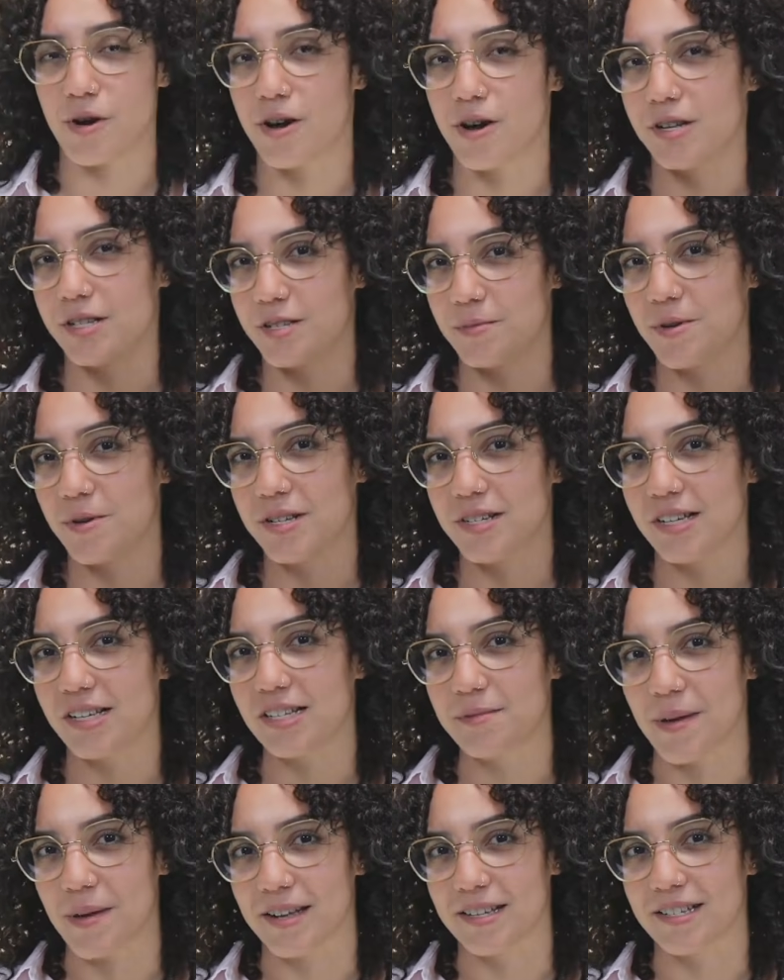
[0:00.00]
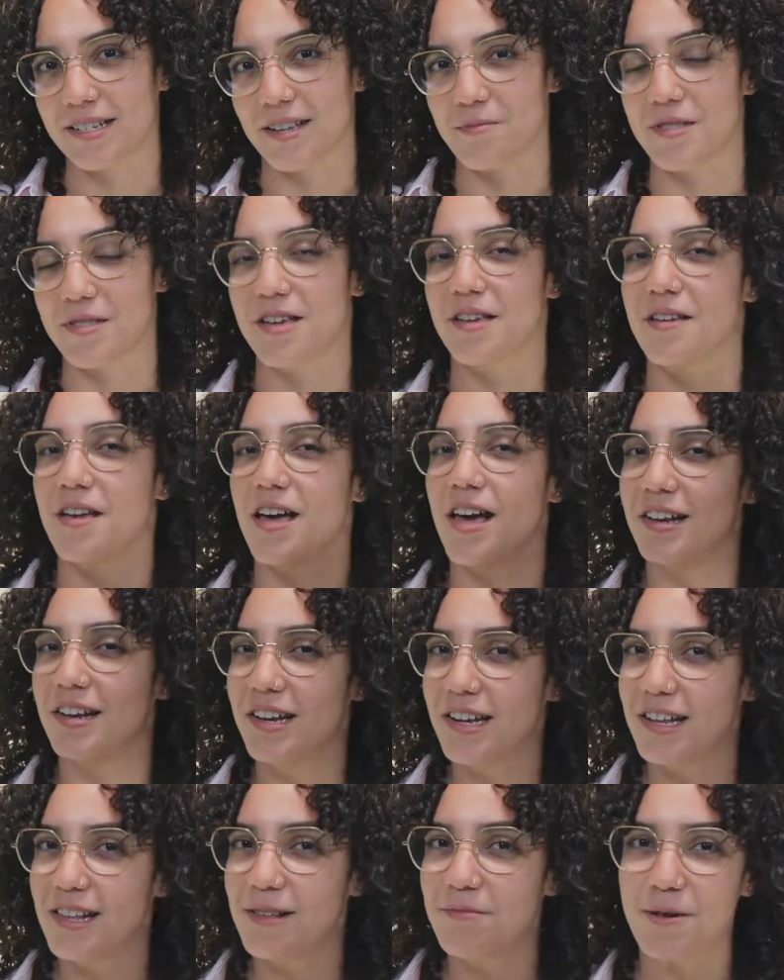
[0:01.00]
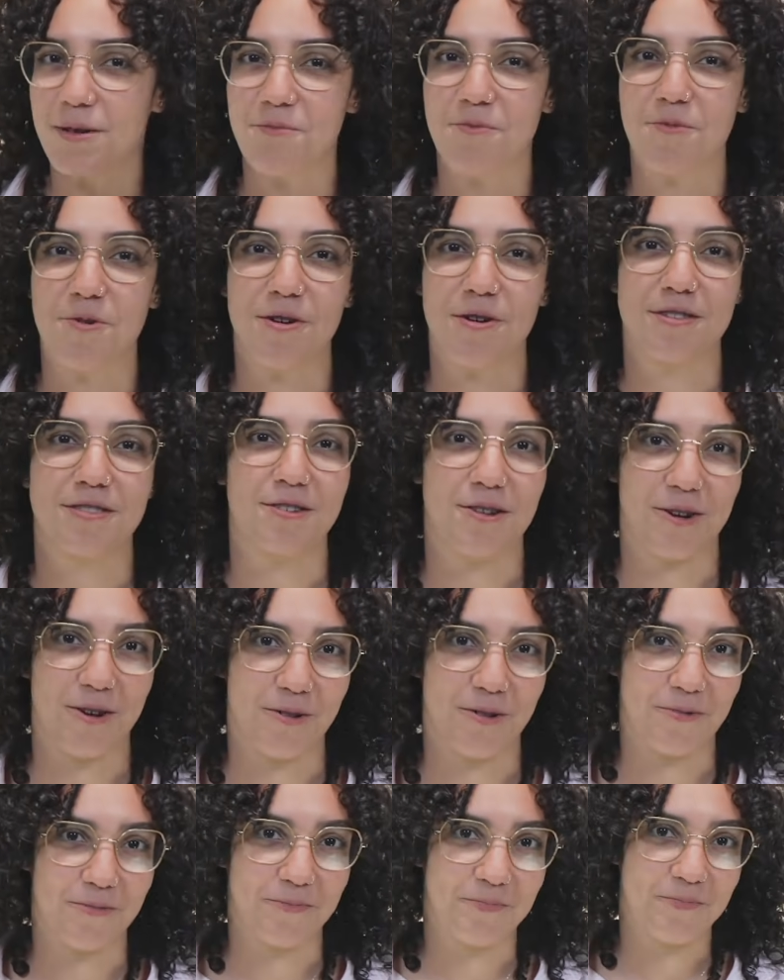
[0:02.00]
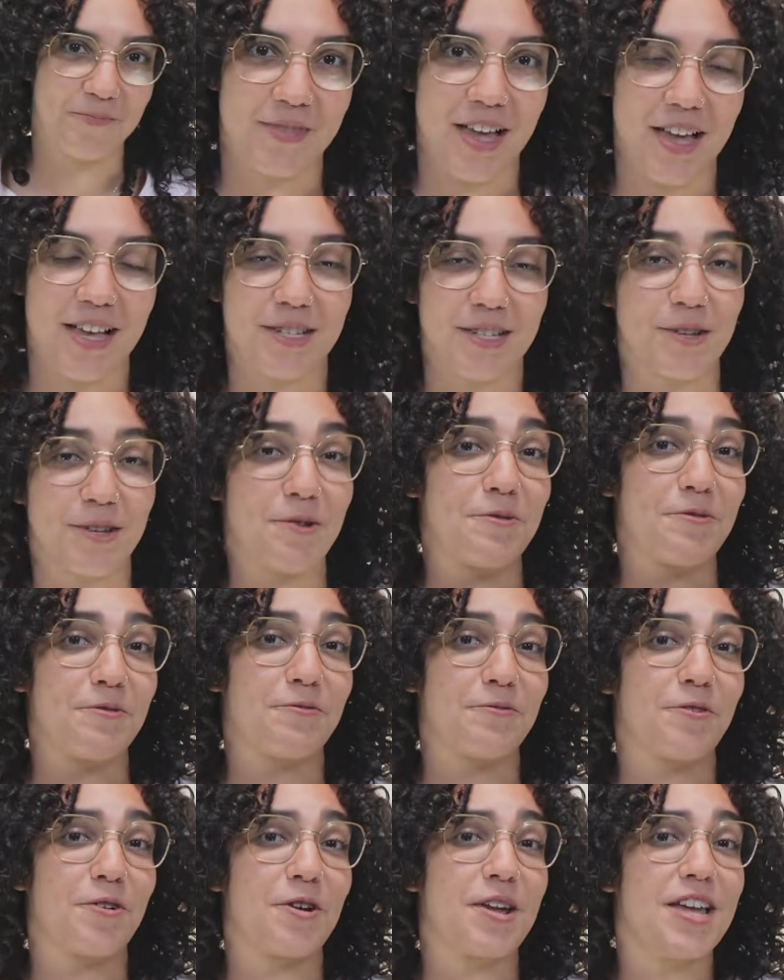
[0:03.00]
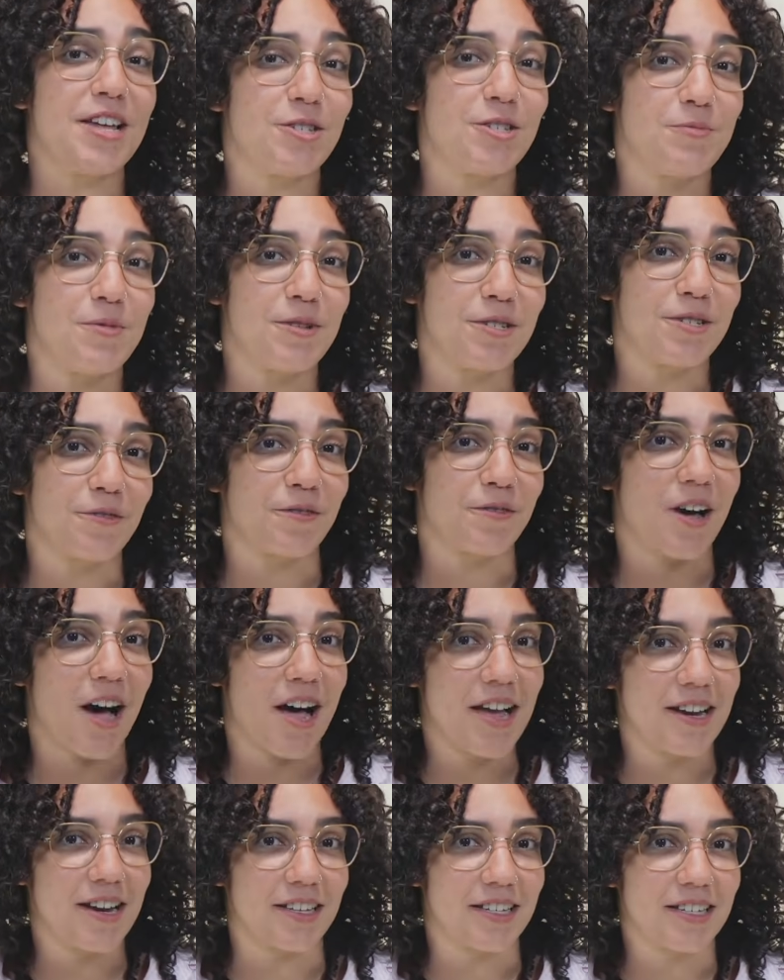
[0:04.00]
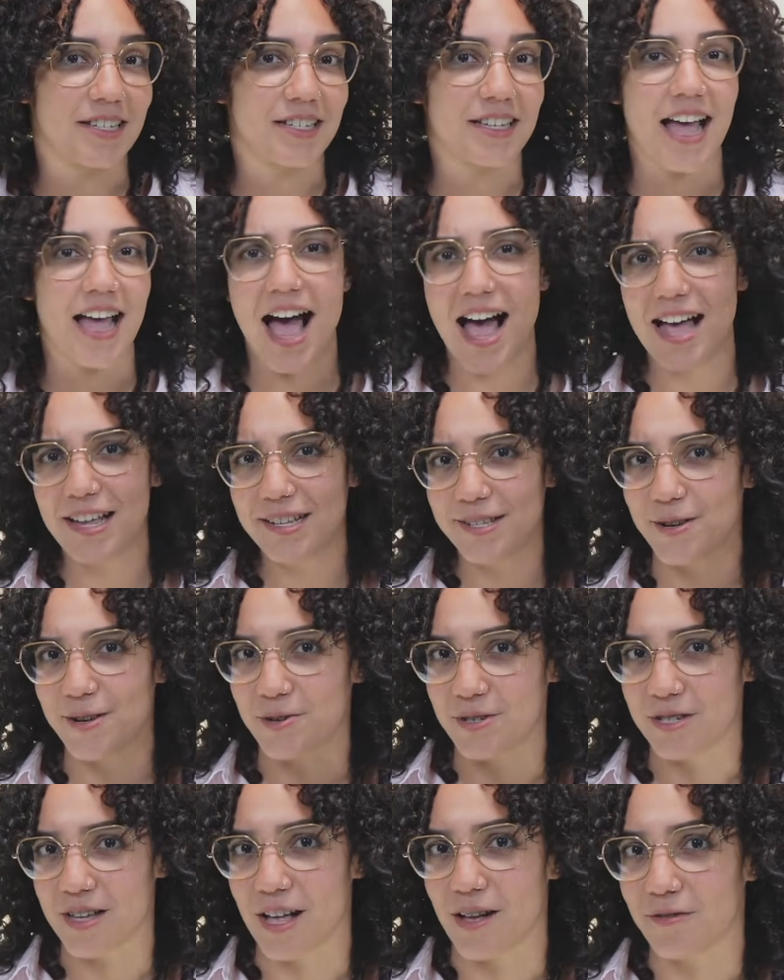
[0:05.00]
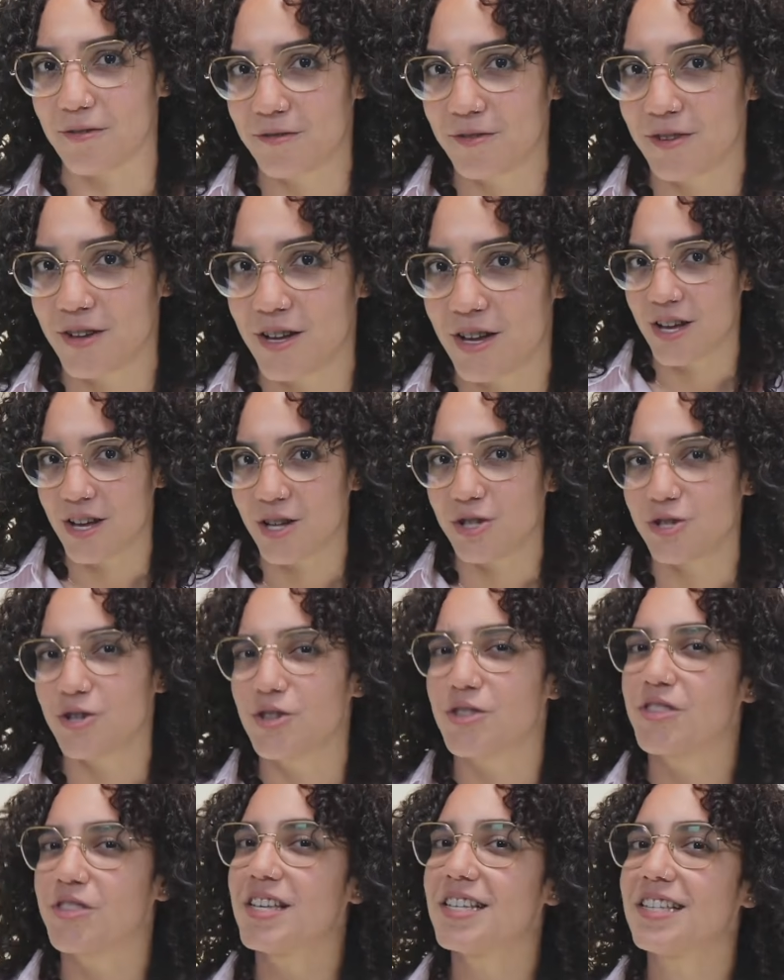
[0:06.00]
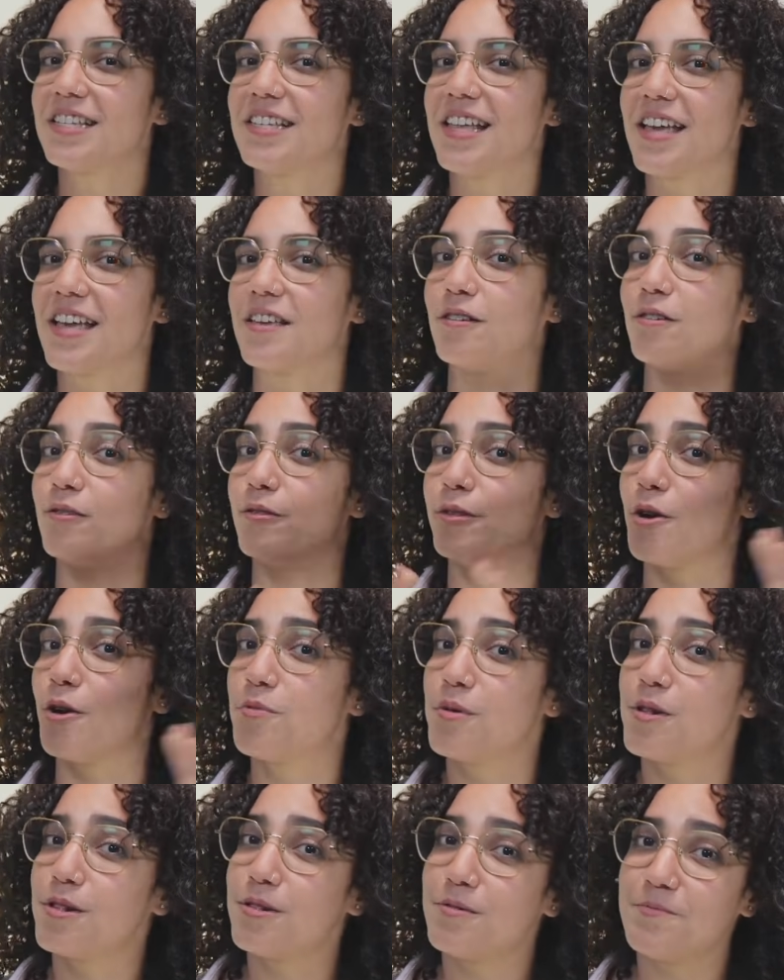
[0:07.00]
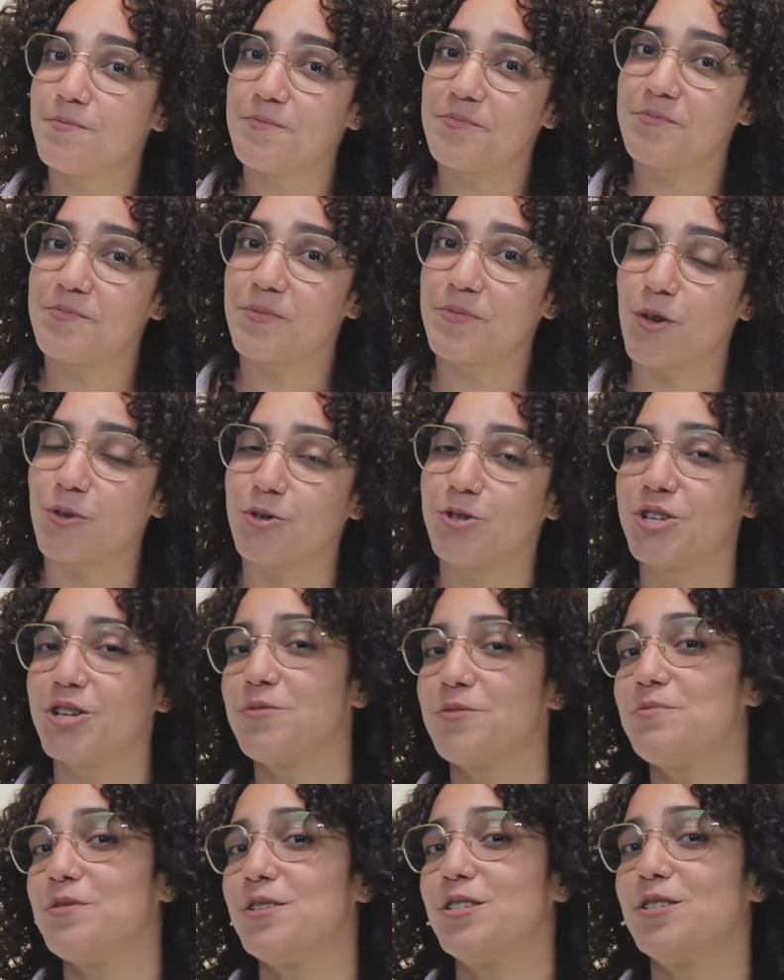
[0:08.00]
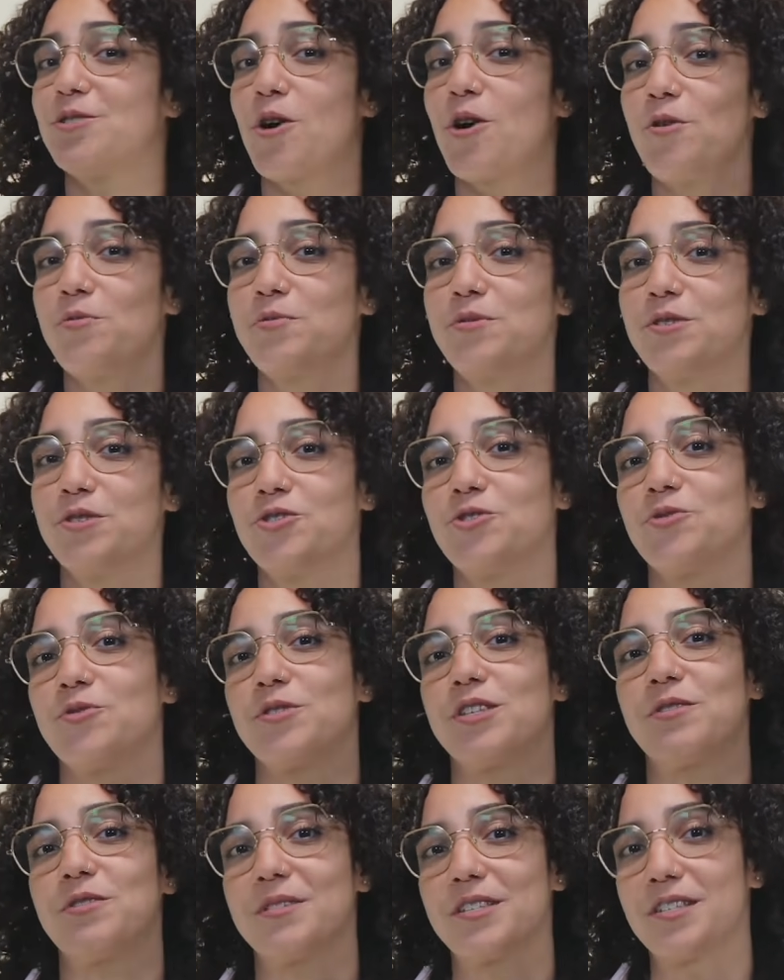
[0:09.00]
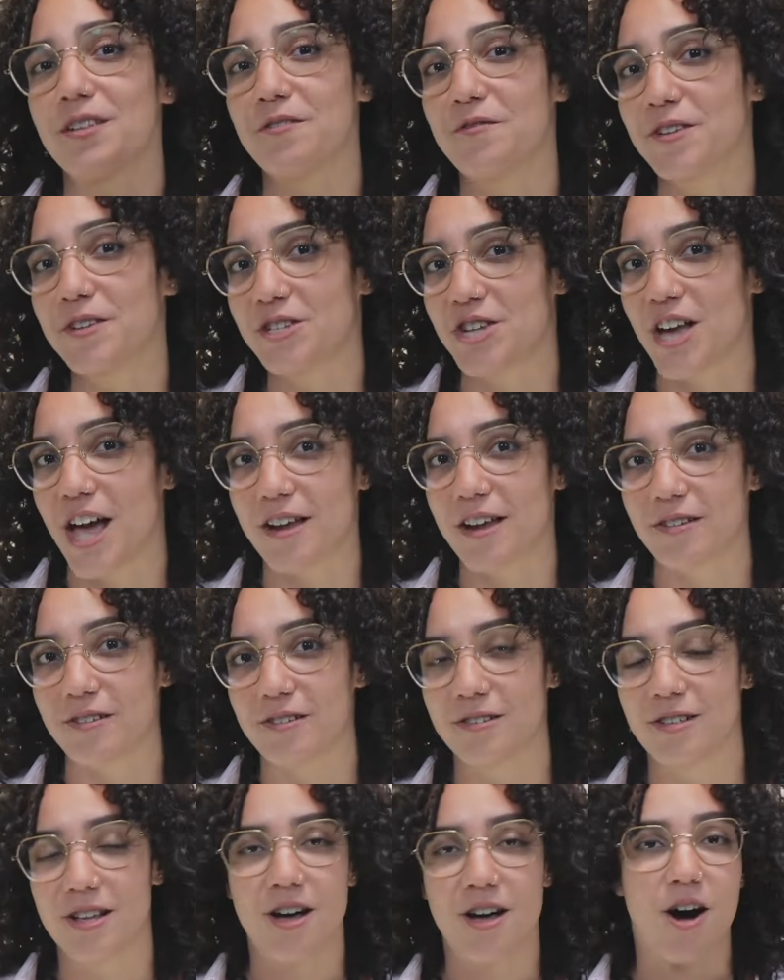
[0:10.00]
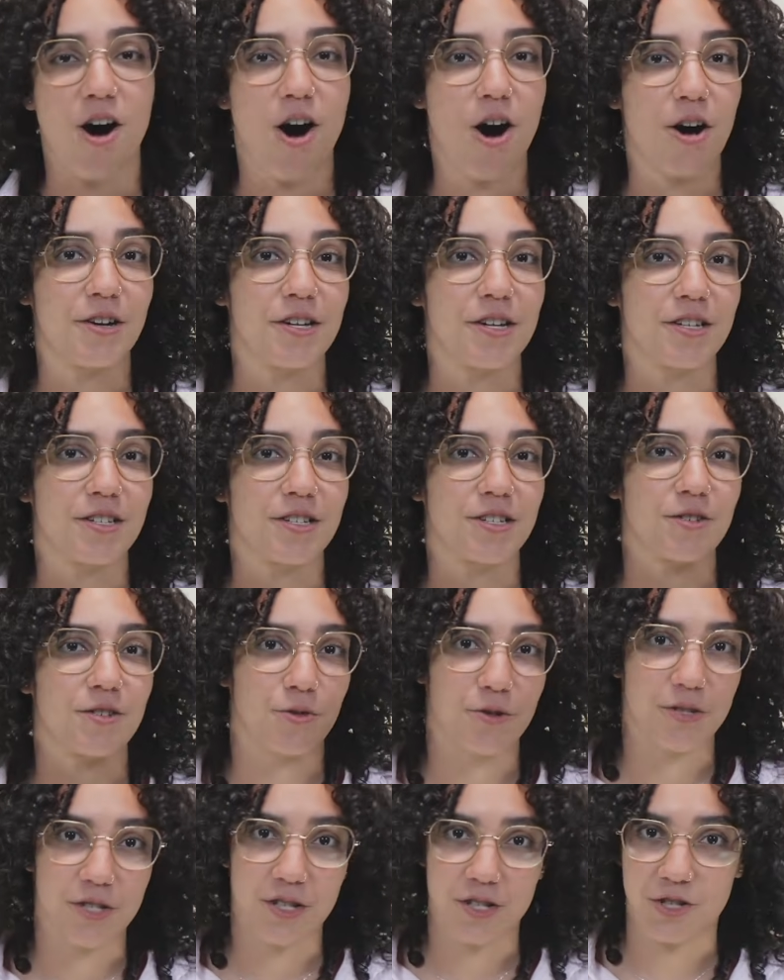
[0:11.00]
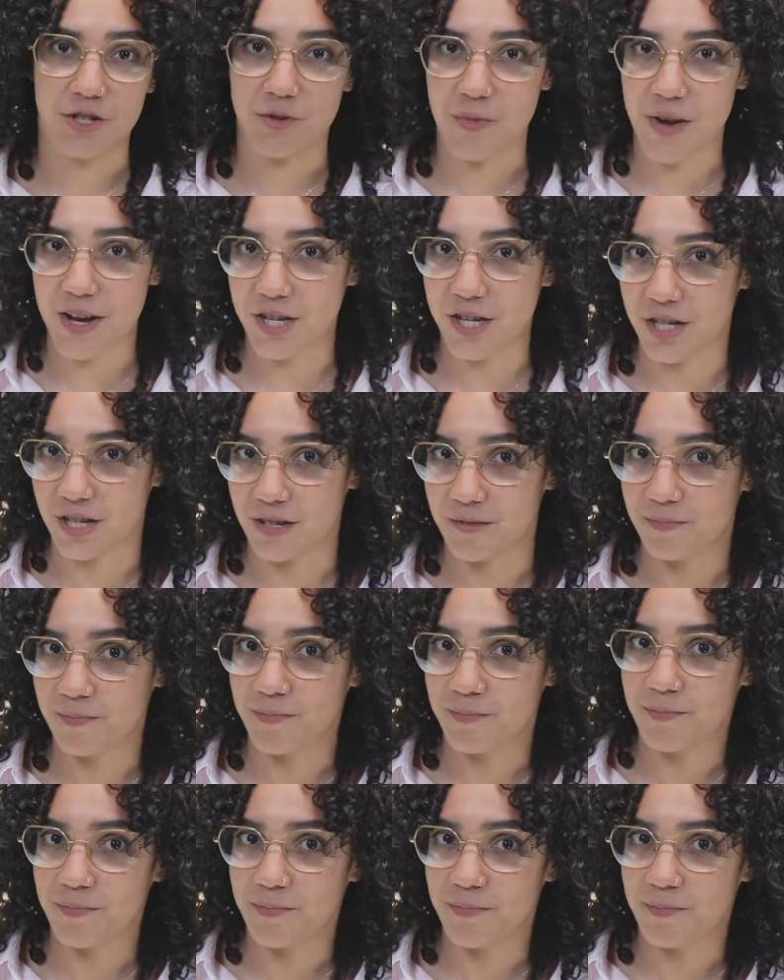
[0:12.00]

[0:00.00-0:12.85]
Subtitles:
where customers expect something a little bit more thorough. So, for each piece of guidance, ask yourself, should this stay global or should it be scoped to a specific channel, audience, or situation?